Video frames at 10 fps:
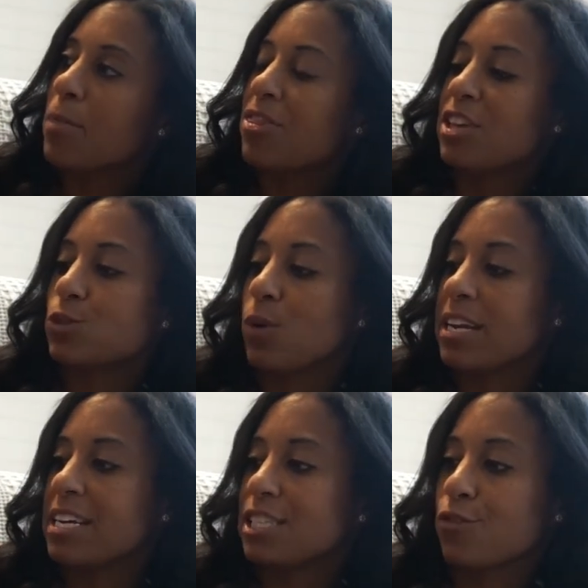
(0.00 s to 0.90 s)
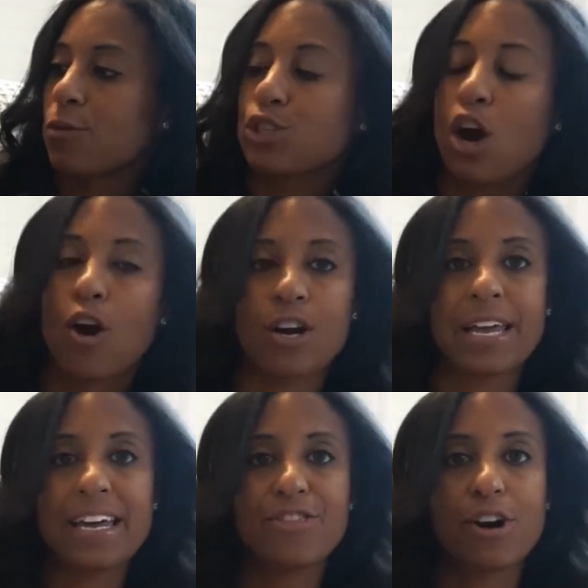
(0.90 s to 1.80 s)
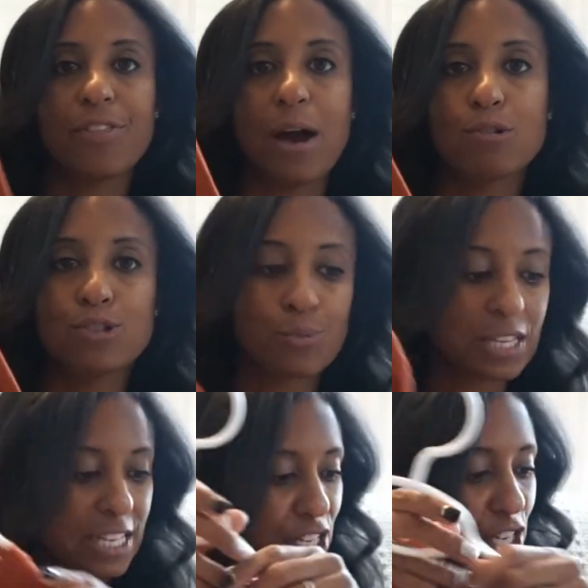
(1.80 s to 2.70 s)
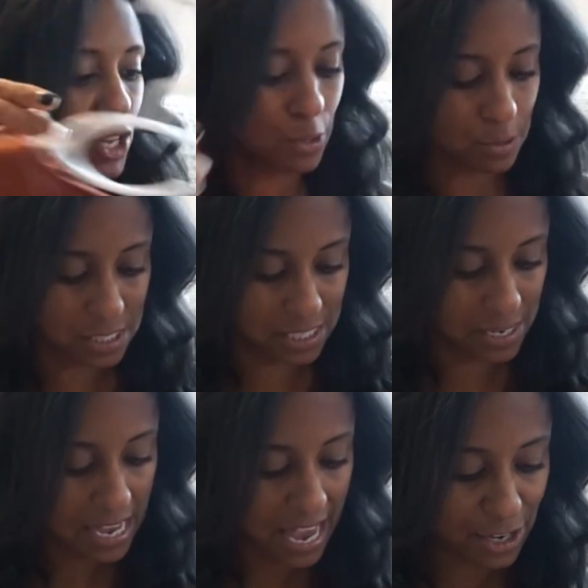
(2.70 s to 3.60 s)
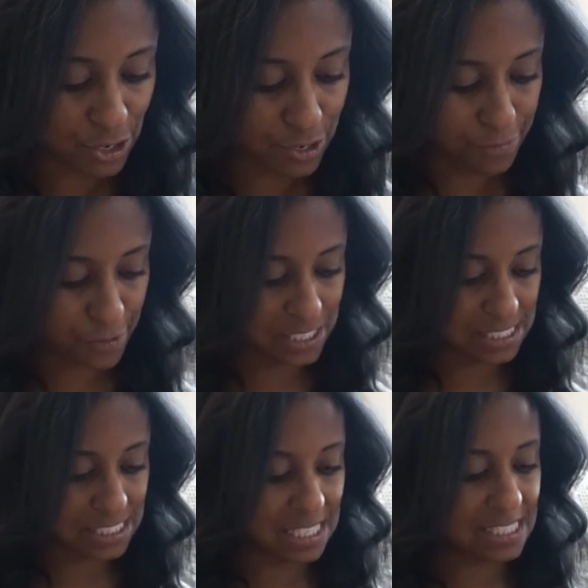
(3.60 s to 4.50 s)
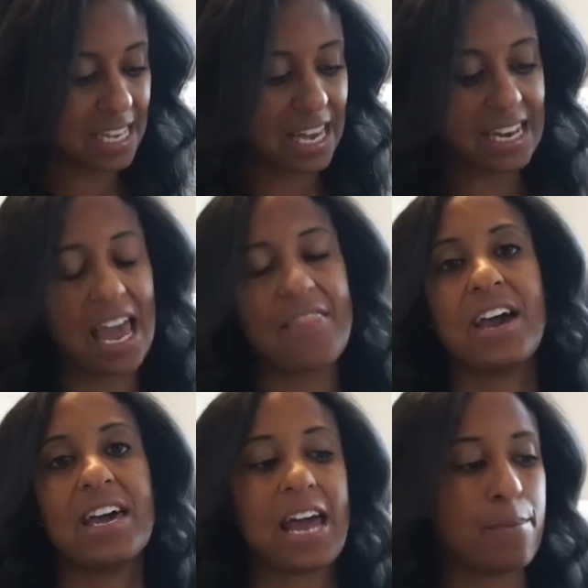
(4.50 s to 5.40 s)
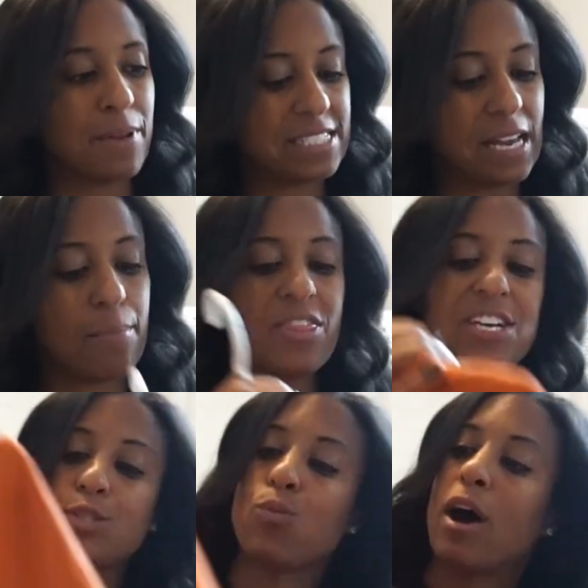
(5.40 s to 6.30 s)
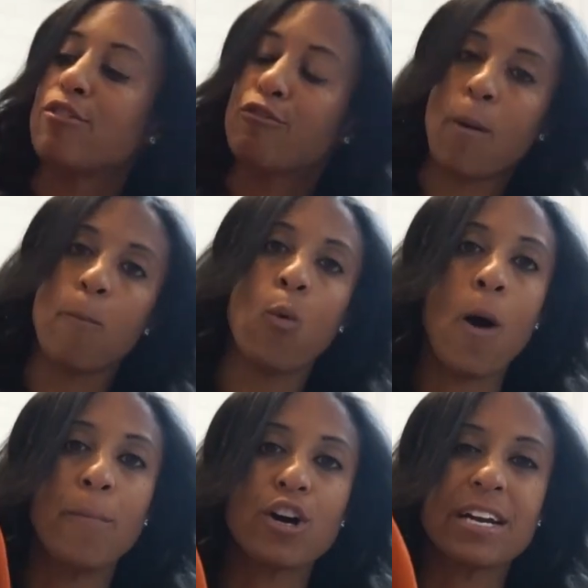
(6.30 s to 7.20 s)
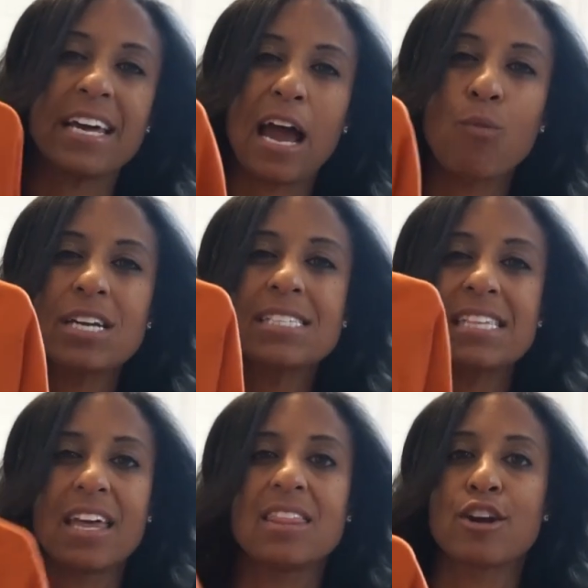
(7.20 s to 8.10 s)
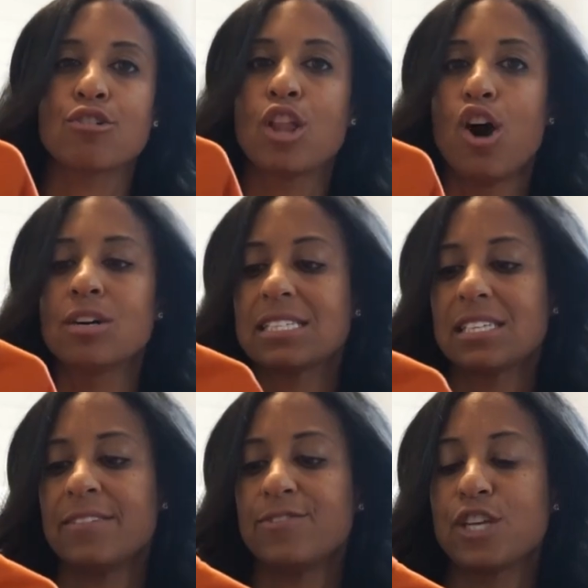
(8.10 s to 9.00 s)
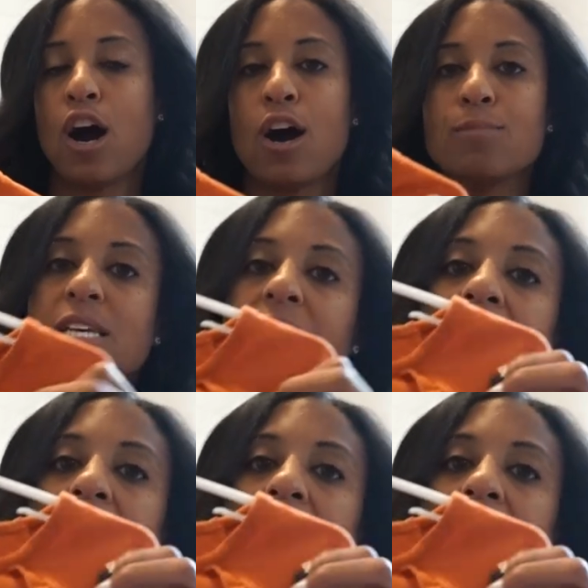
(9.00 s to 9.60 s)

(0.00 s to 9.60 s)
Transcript: This one is from Target. Thought that was really cute and good for this season. And then I picked up this one from Walmart. And I want to say their long sleeve tops.